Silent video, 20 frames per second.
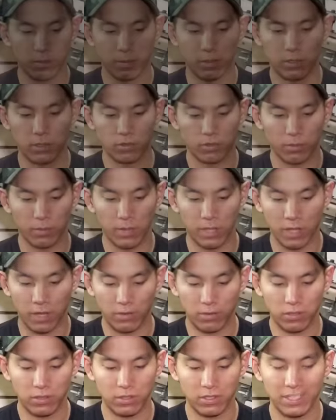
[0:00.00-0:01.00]
experience for me
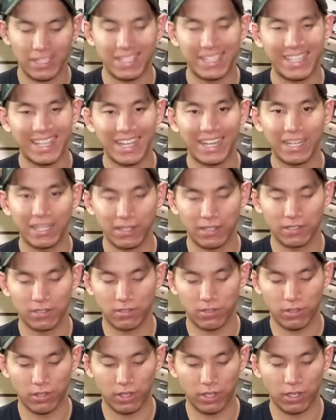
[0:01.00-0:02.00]
ever since getting
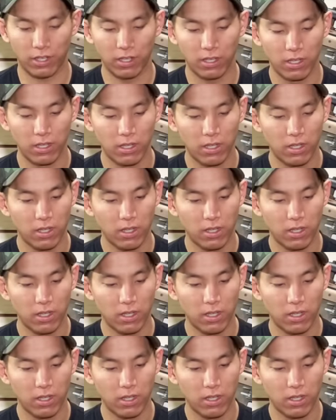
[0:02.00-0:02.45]
this thing.